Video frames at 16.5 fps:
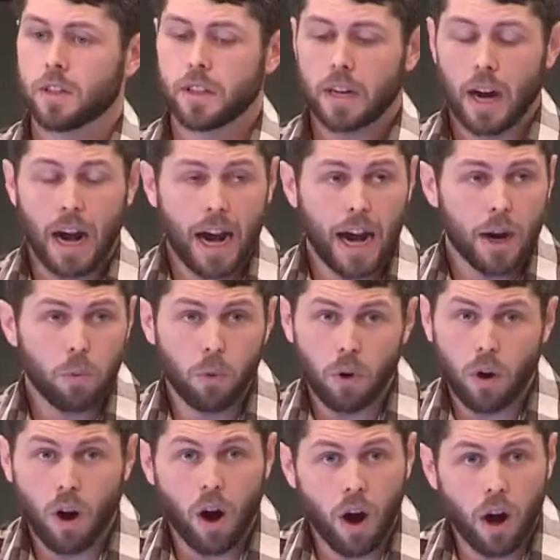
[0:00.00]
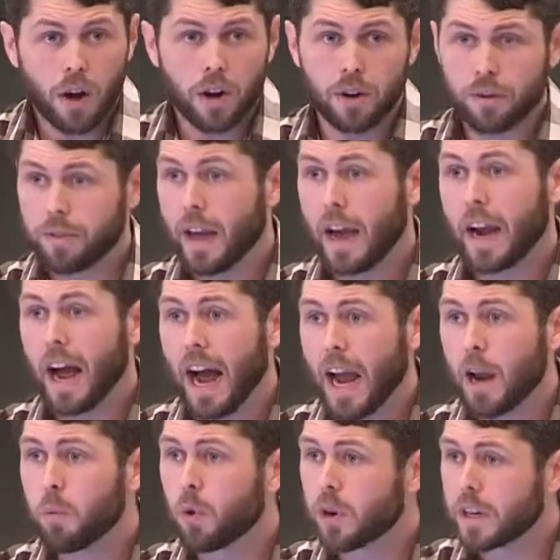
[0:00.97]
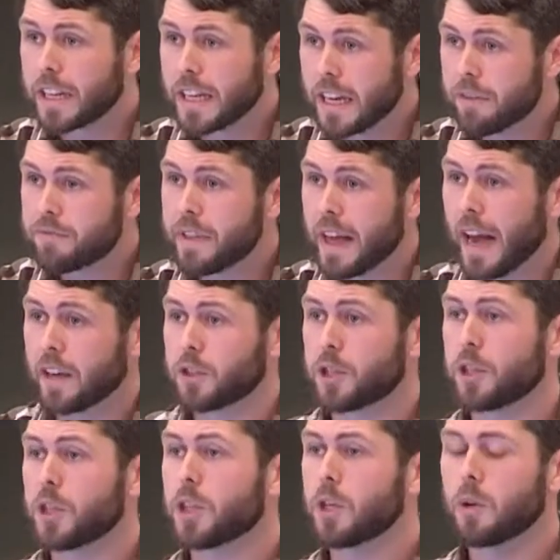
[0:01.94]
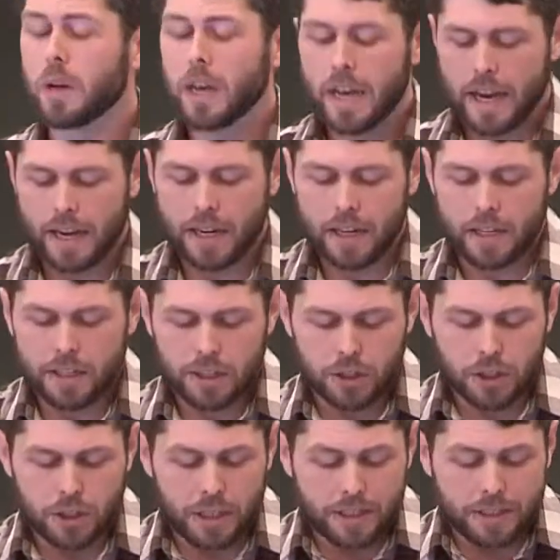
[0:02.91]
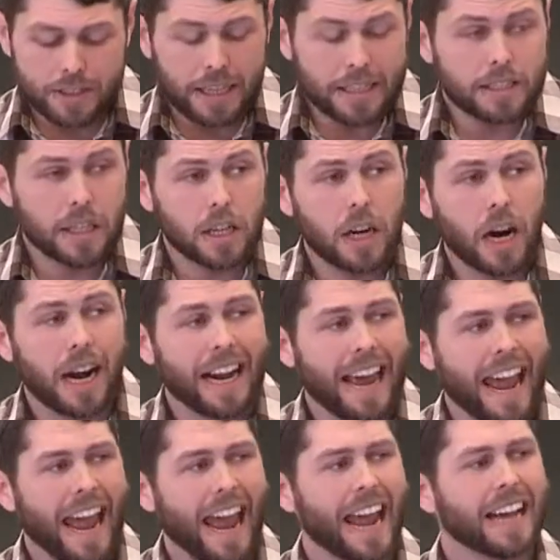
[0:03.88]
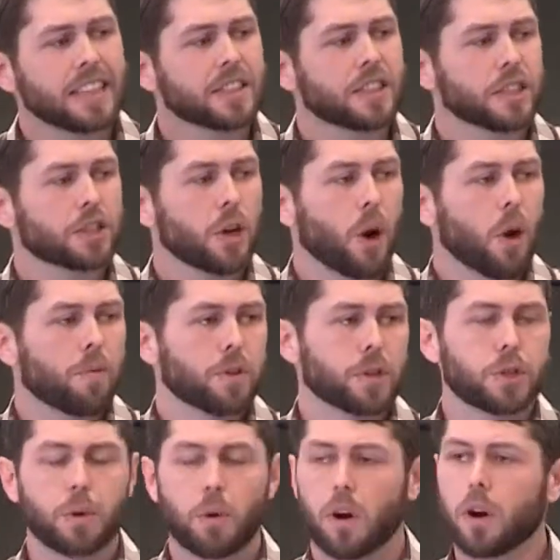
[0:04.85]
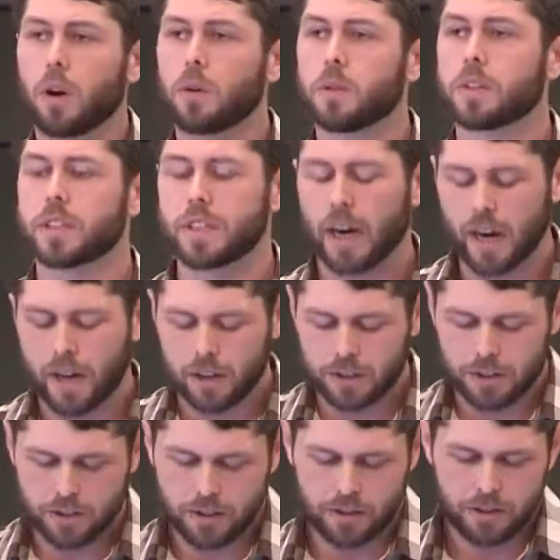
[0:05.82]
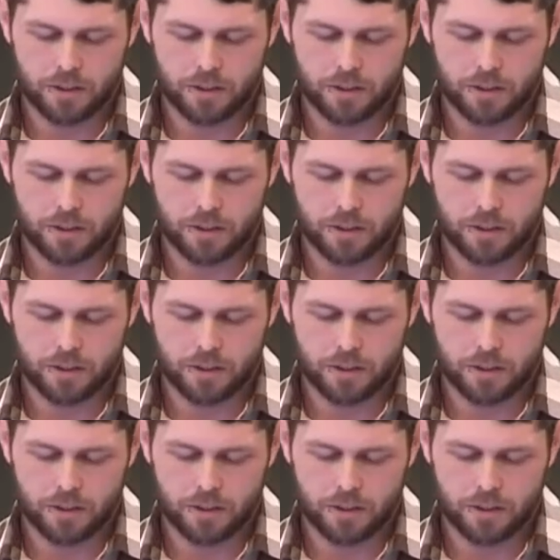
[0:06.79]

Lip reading: I will honor that. I will give that to you." And it says that God hands us over to our own desires.